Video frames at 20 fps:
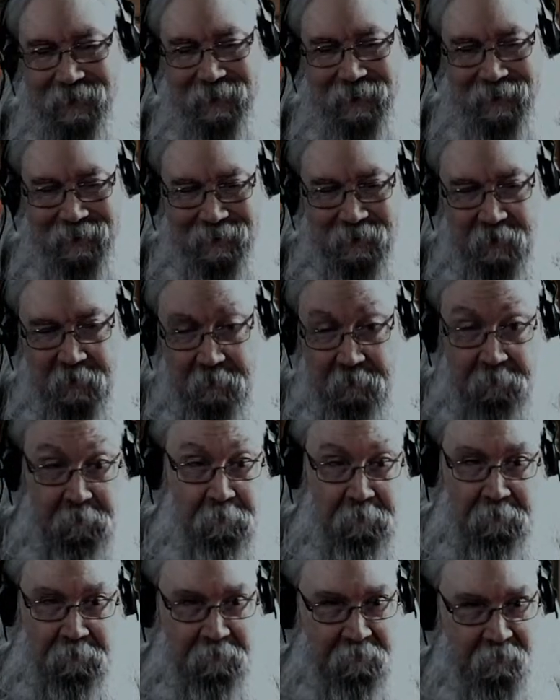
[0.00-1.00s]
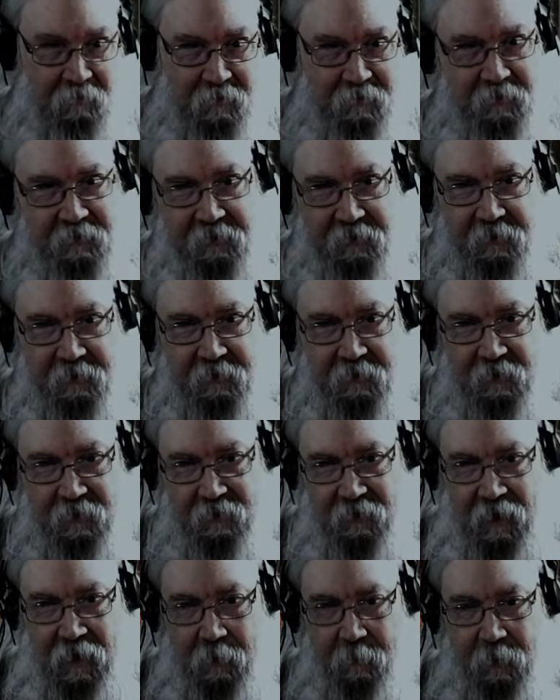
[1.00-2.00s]
in that
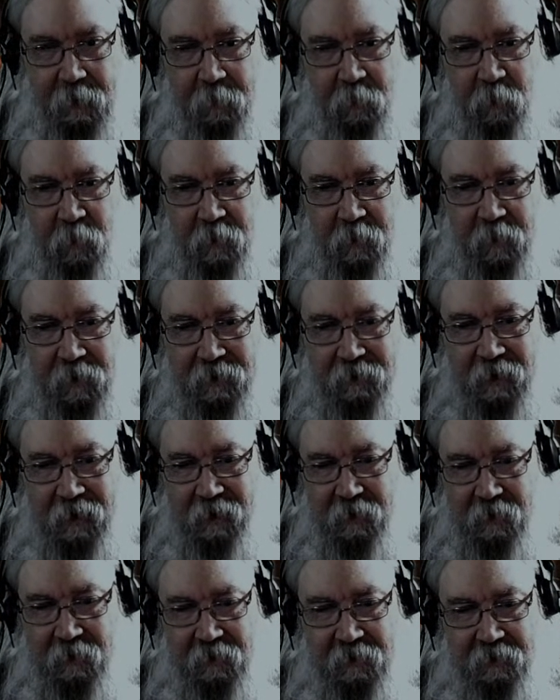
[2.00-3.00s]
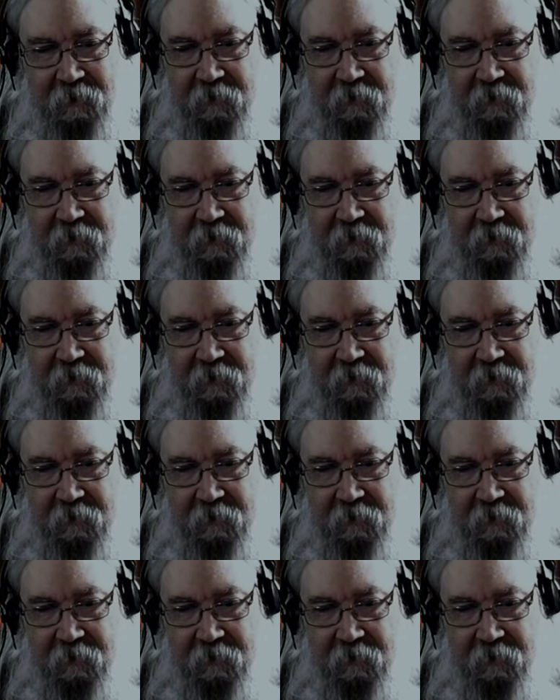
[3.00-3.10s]
a lot of people would be like